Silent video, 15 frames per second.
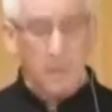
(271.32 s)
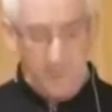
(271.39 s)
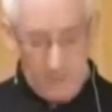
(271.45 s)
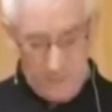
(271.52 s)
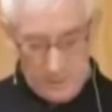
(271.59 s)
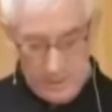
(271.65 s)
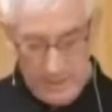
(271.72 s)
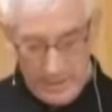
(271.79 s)
The
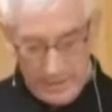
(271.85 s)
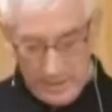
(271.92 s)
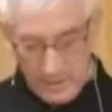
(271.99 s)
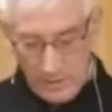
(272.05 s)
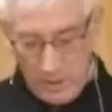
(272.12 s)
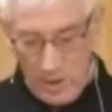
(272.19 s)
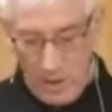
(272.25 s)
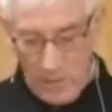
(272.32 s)

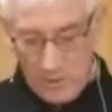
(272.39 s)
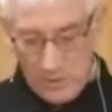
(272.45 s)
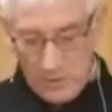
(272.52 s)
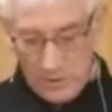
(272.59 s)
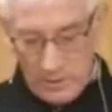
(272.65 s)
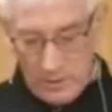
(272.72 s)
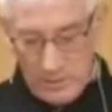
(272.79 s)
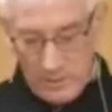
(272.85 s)
second
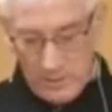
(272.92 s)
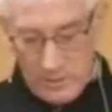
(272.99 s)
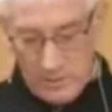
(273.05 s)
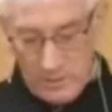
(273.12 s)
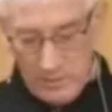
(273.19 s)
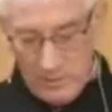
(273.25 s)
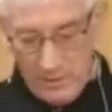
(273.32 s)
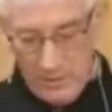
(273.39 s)
option is the
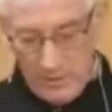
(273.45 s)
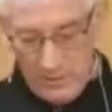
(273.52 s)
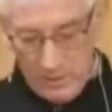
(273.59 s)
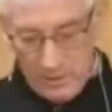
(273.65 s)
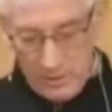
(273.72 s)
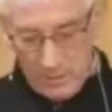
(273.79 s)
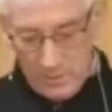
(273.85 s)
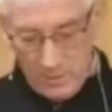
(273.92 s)
belief
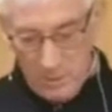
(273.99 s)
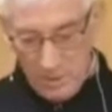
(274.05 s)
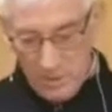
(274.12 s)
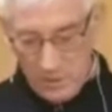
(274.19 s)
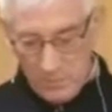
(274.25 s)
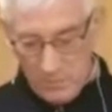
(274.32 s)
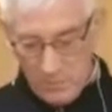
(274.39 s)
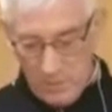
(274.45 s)
that the
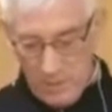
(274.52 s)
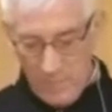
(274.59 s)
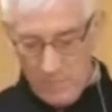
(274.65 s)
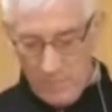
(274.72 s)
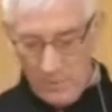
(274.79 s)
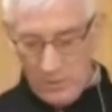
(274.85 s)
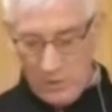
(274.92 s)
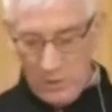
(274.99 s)
most
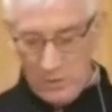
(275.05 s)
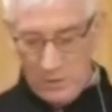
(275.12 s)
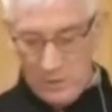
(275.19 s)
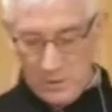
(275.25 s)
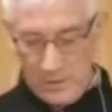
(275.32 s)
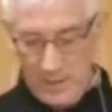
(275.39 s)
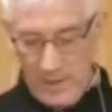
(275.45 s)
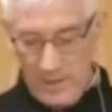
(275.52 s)
appropriate human
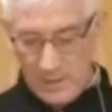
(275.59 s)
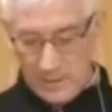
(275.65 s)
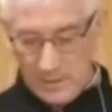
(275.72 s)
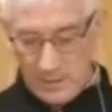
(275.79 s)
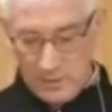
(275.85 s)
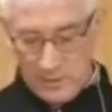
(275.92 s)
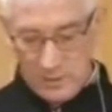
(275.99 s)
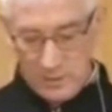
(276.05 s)
task
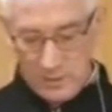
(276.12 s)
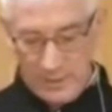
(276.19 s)
is to